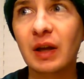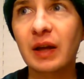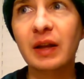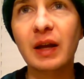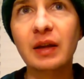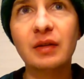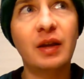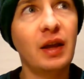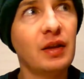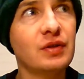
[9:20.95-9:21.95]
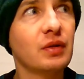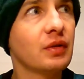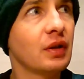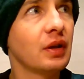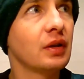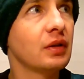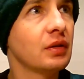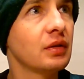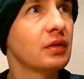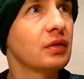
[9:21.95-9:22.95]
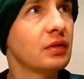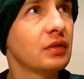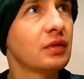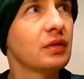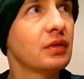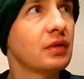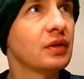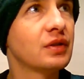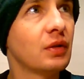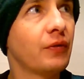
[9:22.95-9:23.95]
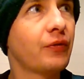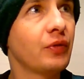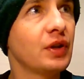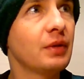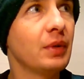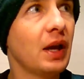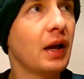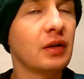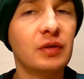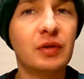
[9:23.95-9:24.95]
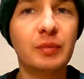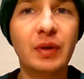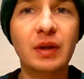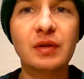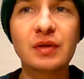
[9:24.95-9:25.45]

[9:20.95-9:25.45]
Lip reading: and that cancer thing is still freaking me out a little bit.